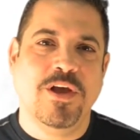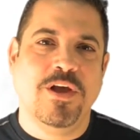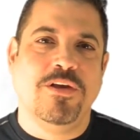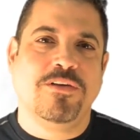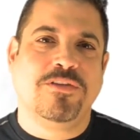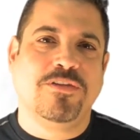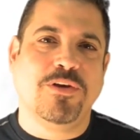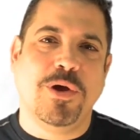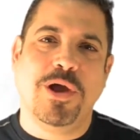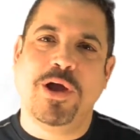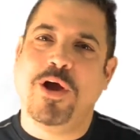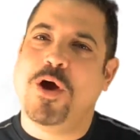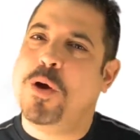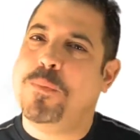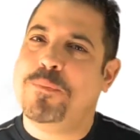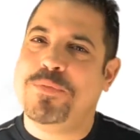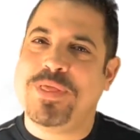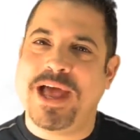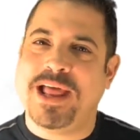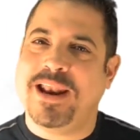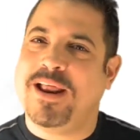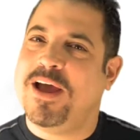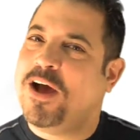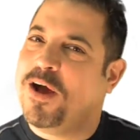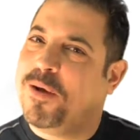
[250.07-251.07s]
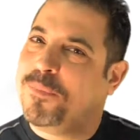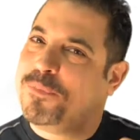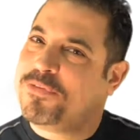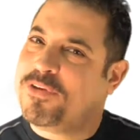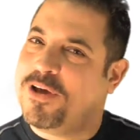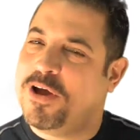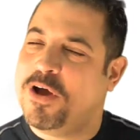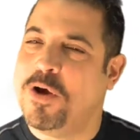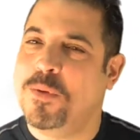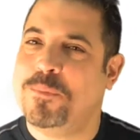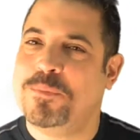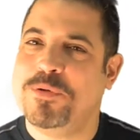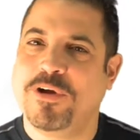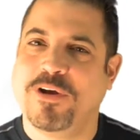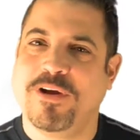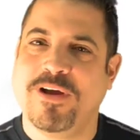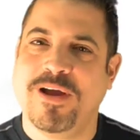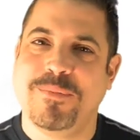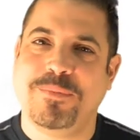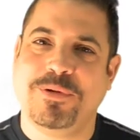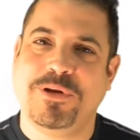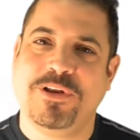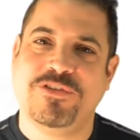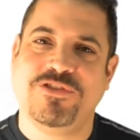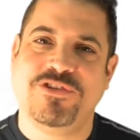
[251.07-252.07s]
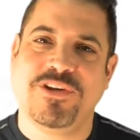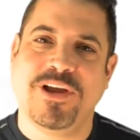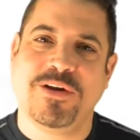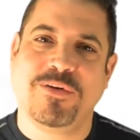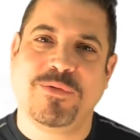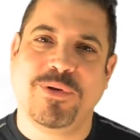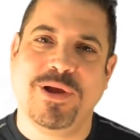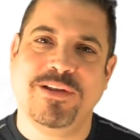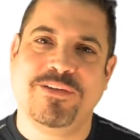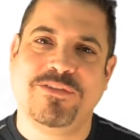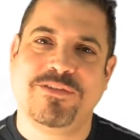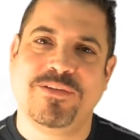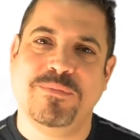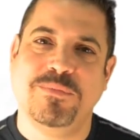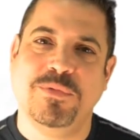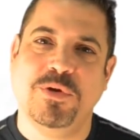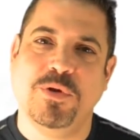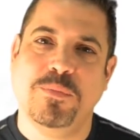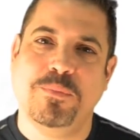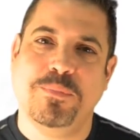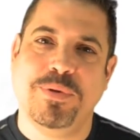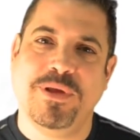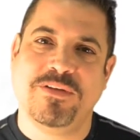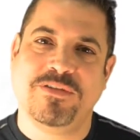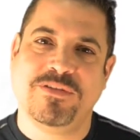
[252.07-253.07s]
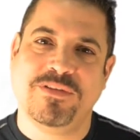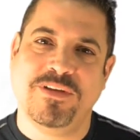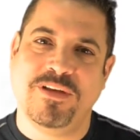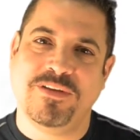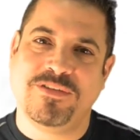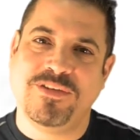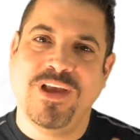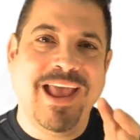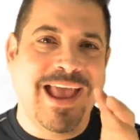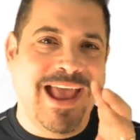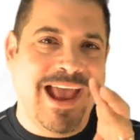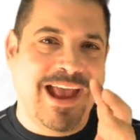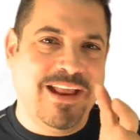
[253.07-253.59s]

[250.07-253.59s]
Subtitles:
So I hope that helps. I hope you're able to generate some new business